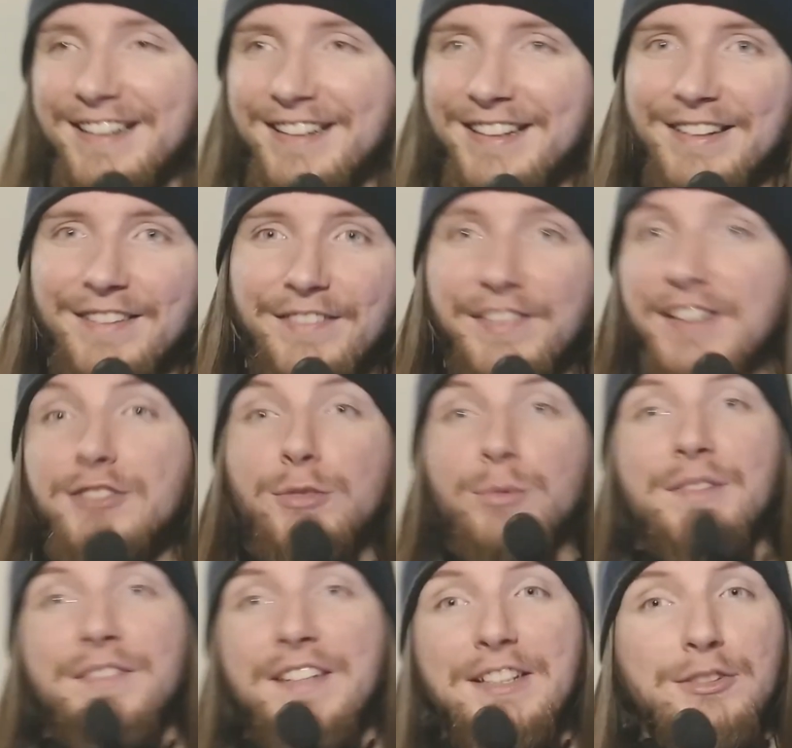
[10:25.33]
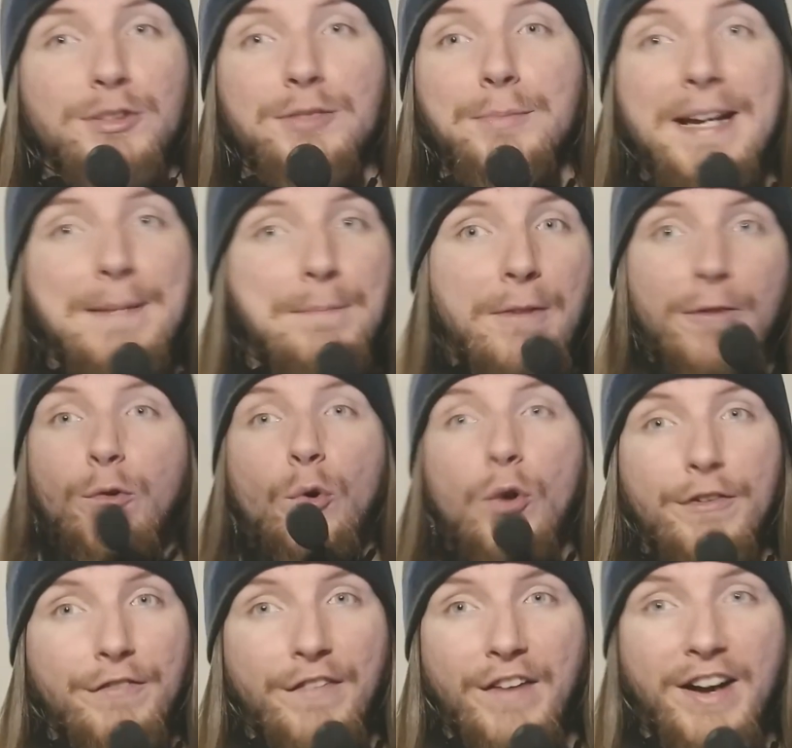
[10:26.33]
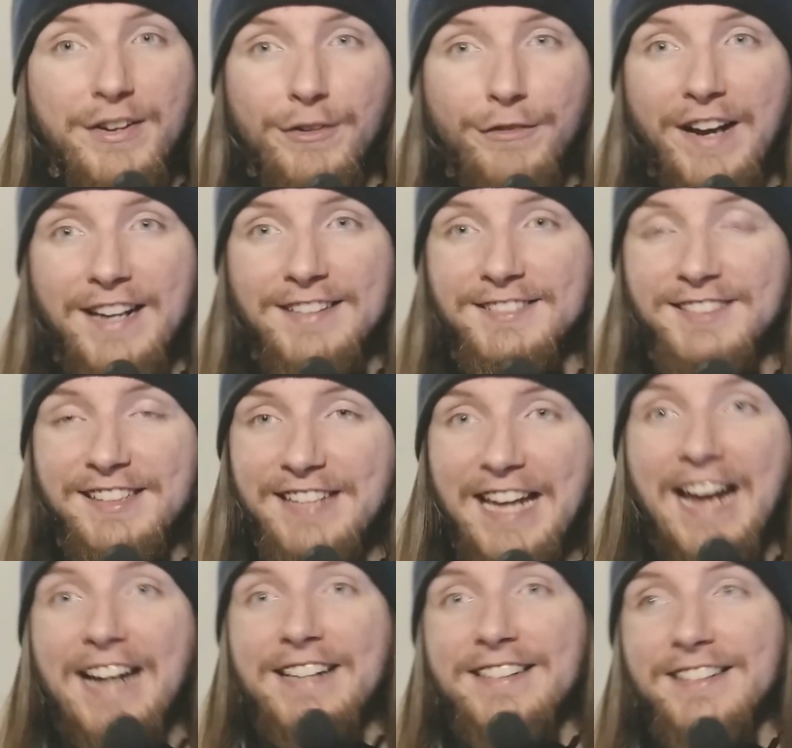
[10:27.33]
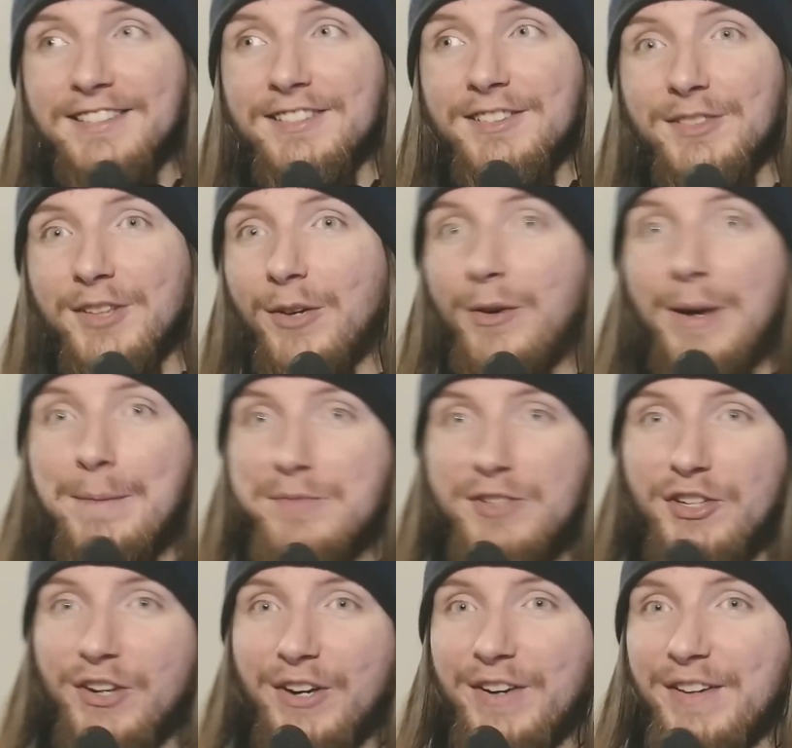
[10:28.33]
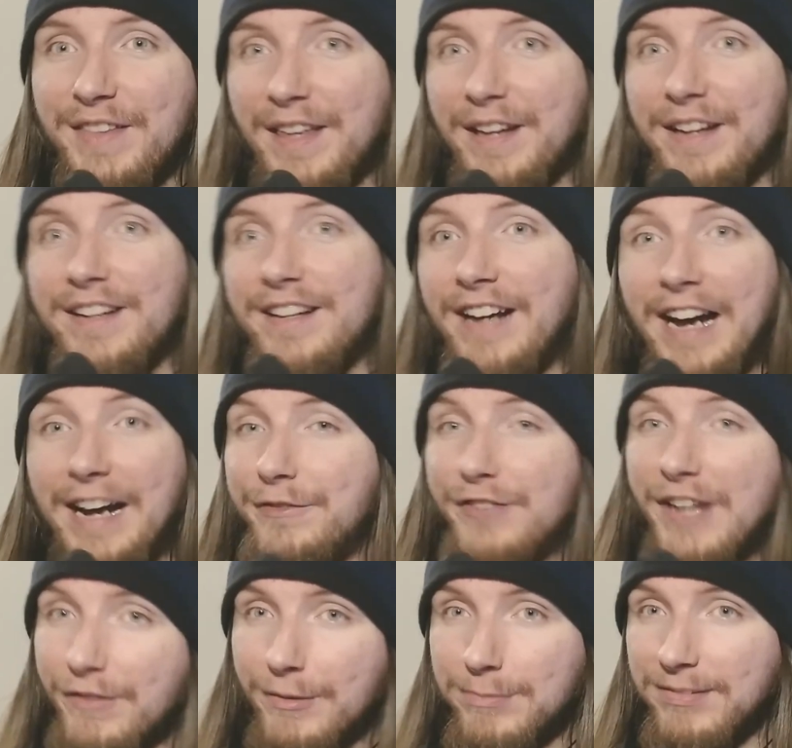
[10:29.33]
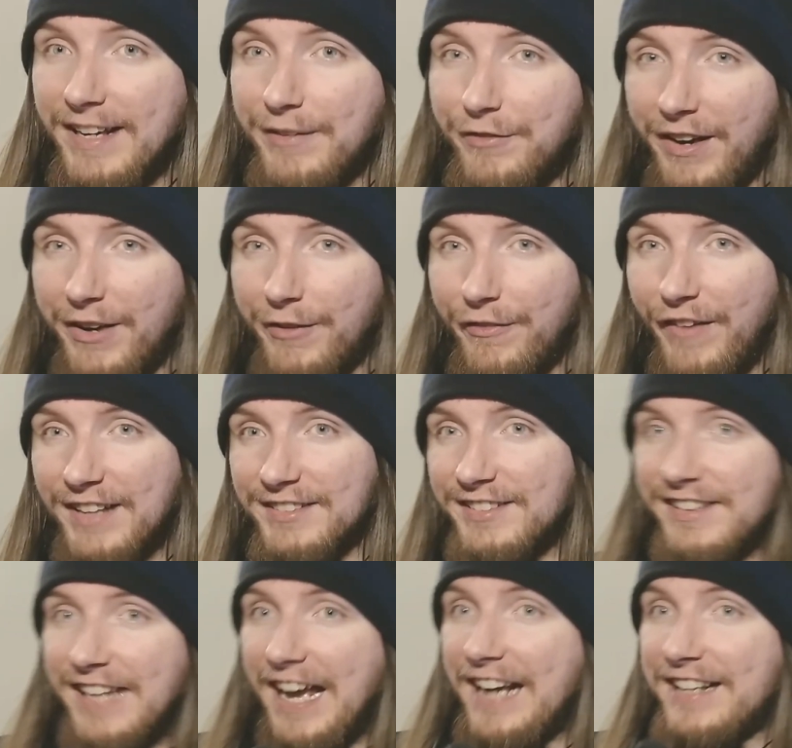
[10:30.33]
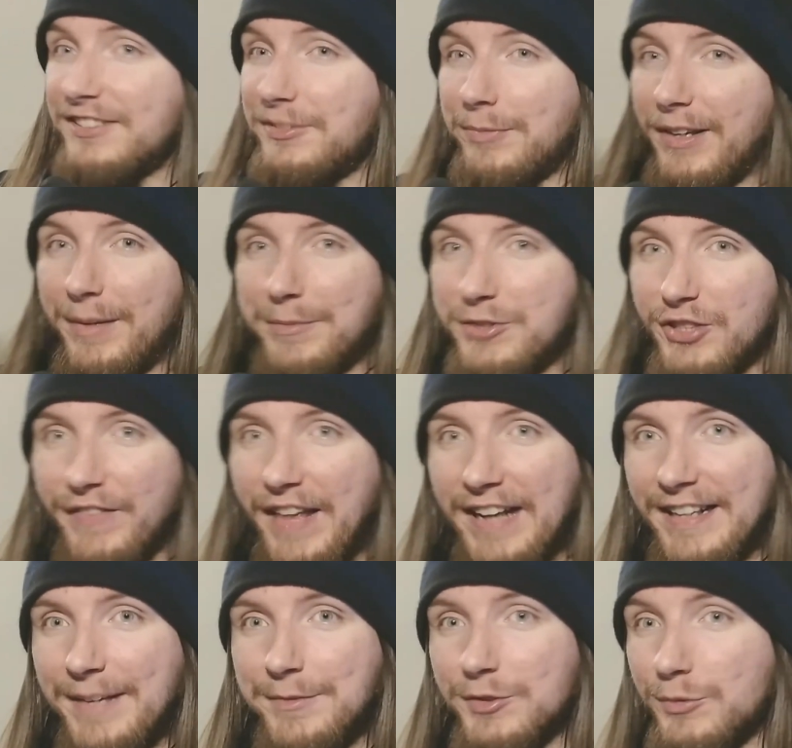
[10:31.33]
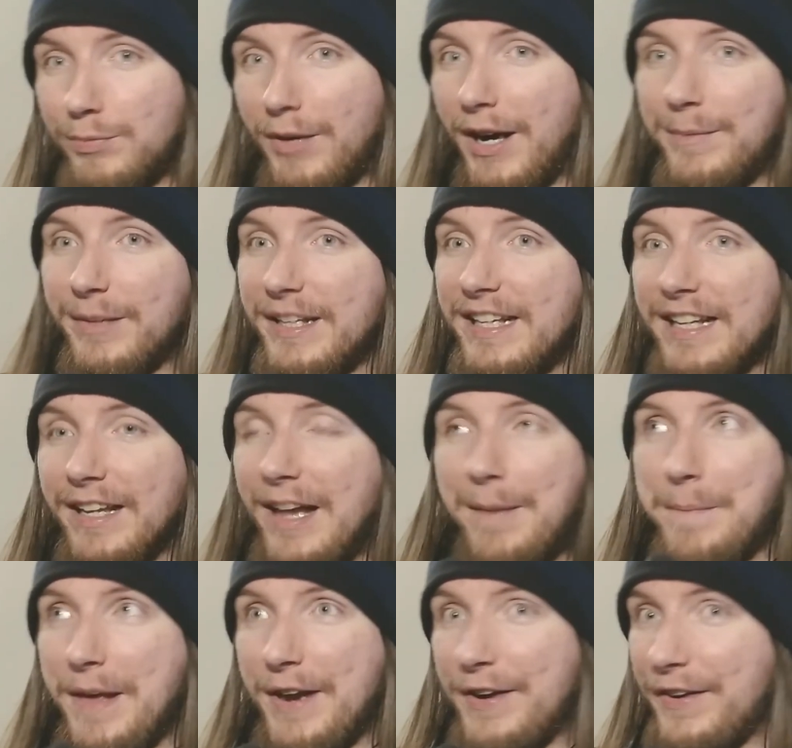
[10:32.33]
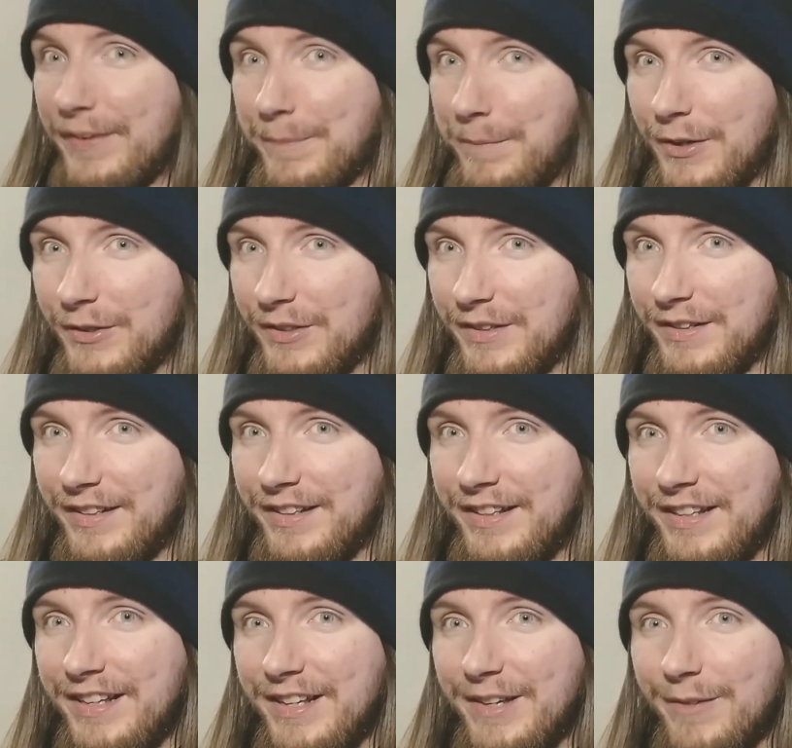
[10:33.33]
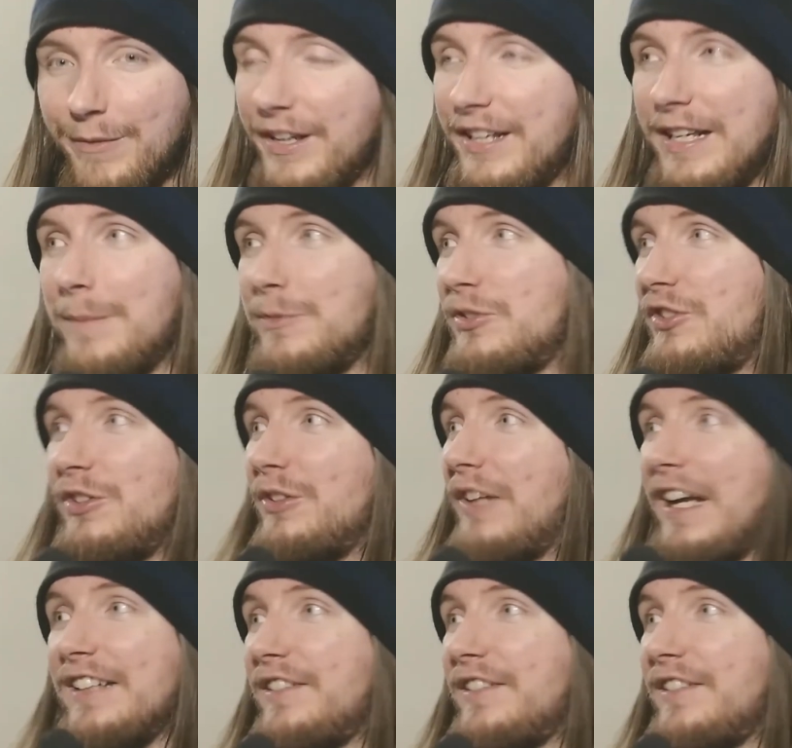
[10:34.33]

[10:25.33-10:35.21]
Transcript: This was made before Final Fantasy Tactics, so I'm sure I've never played Final Fantasy Tactics, but I'm sure that game is probably a lot better when it comes to like